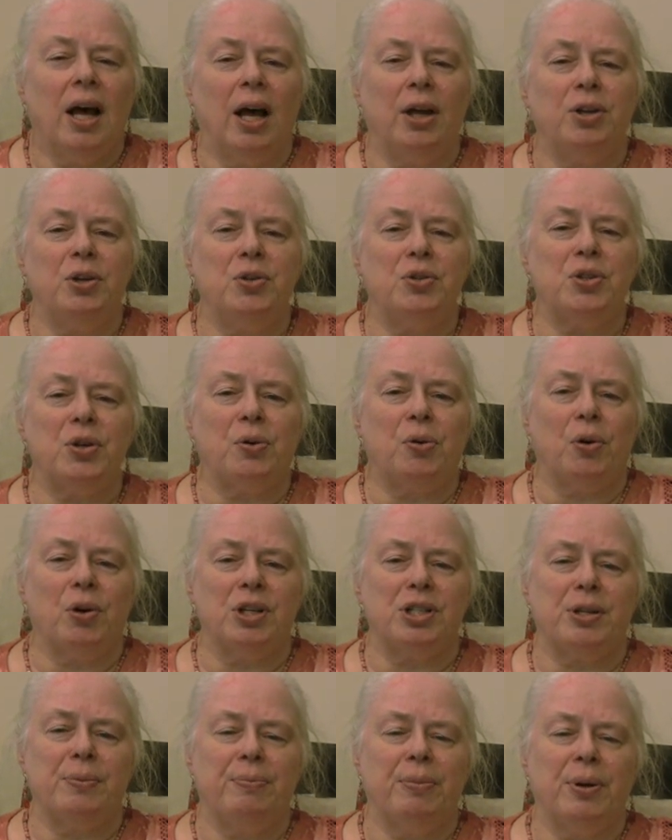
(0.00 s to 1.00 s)
I use A
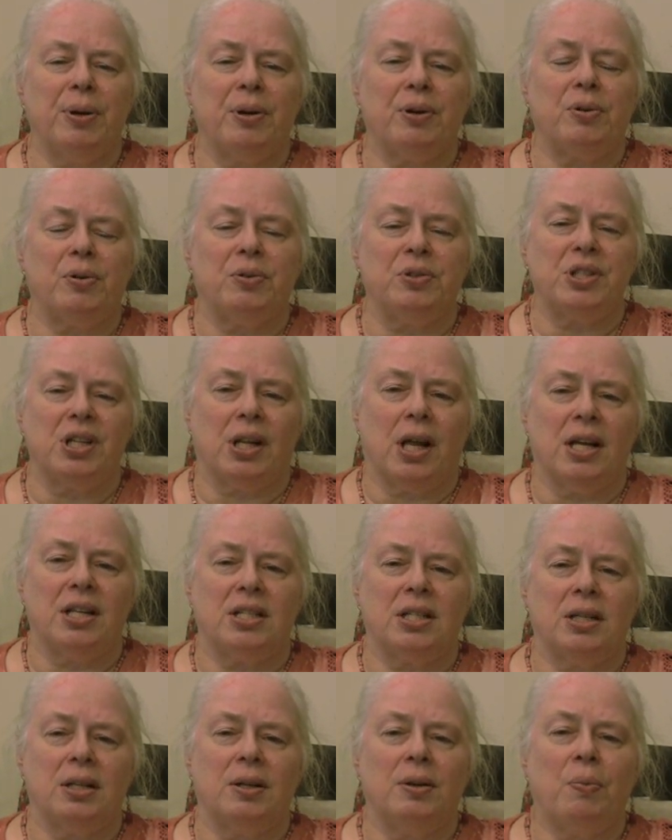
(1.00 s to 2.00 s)
Course in Miracles
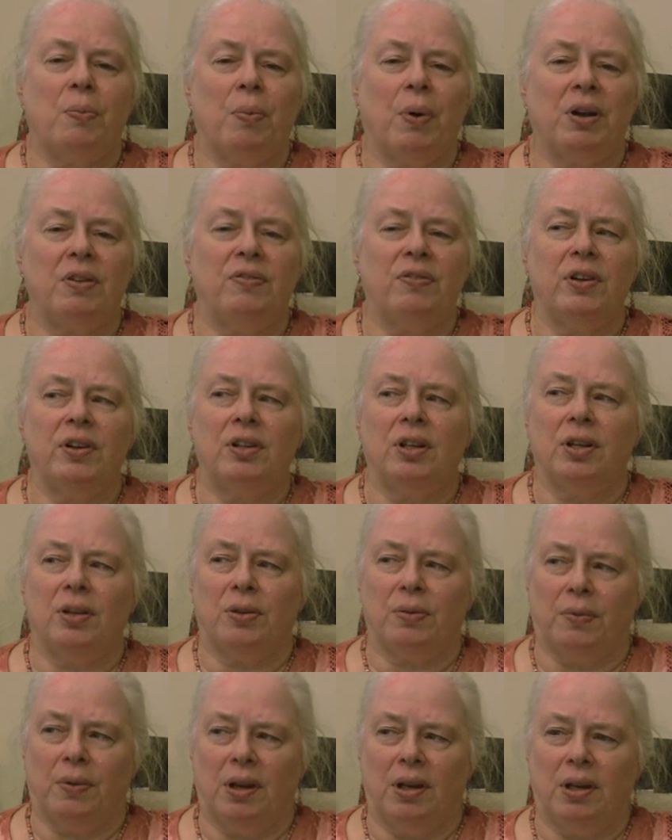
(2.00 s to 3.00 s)
lesson
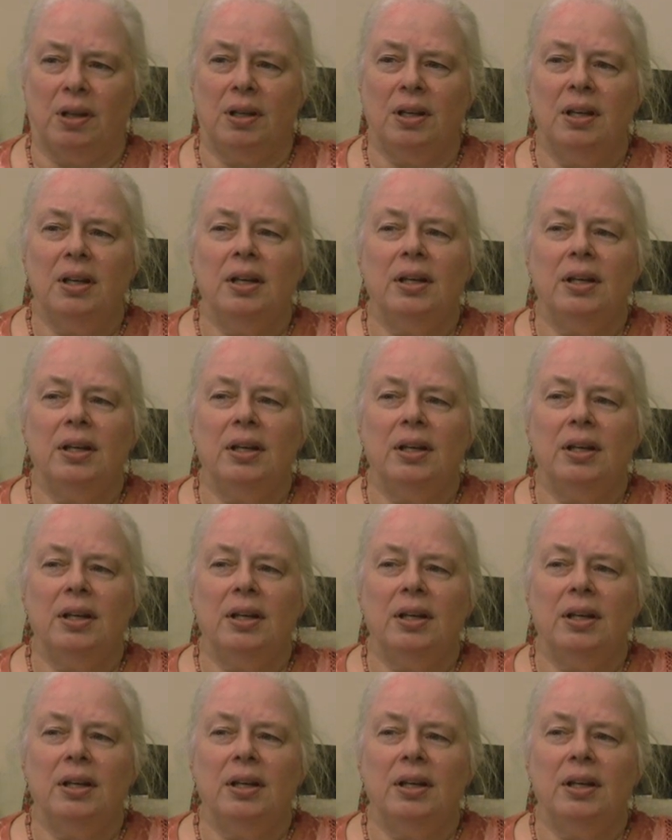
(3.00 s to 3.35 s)
153.